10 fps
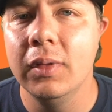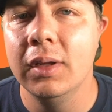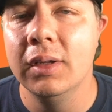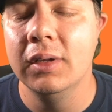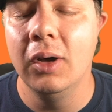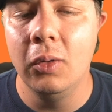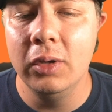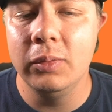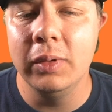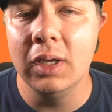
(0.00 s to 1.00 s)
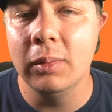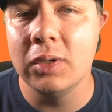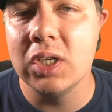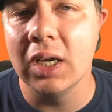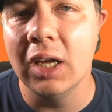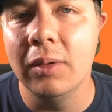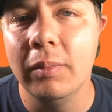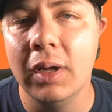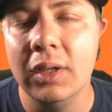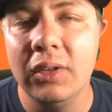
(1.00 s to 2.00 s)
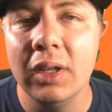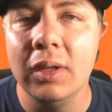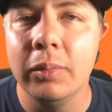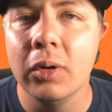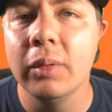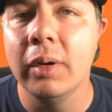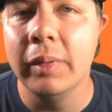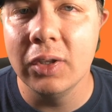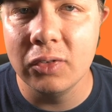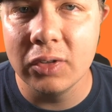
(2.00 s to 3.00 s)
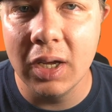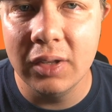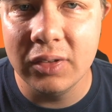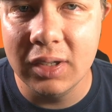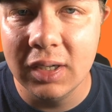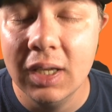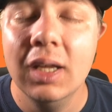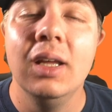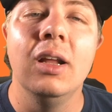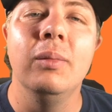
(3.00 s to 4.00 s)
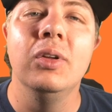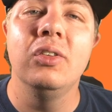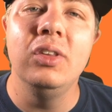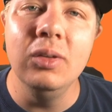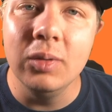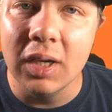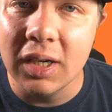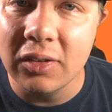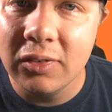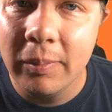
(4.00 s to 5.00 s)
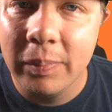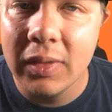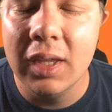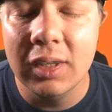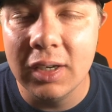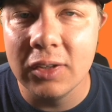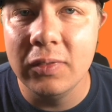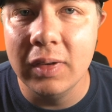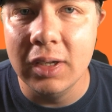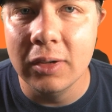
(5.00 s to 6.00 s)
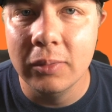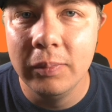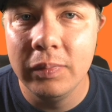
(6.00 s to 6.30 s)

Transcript: uh always being able to check out my daily Pokemon Masters content, and I'm going to see you guys in the next video.